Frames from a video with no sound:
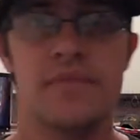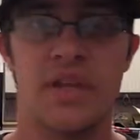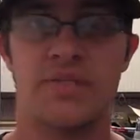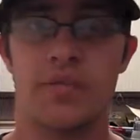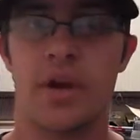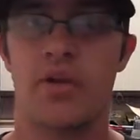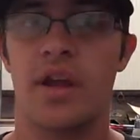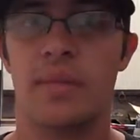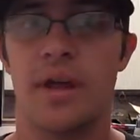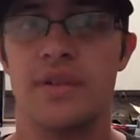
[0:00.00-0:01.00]
that's for my
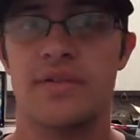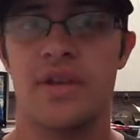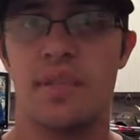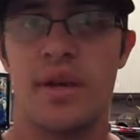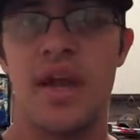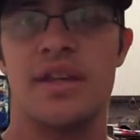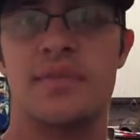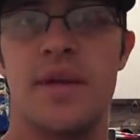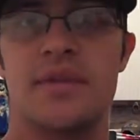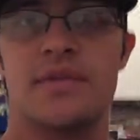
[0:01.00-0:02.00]
crankbaits and my
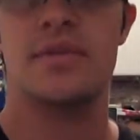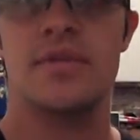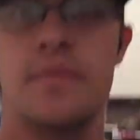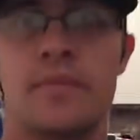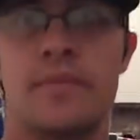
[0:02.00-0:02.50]
castmasters.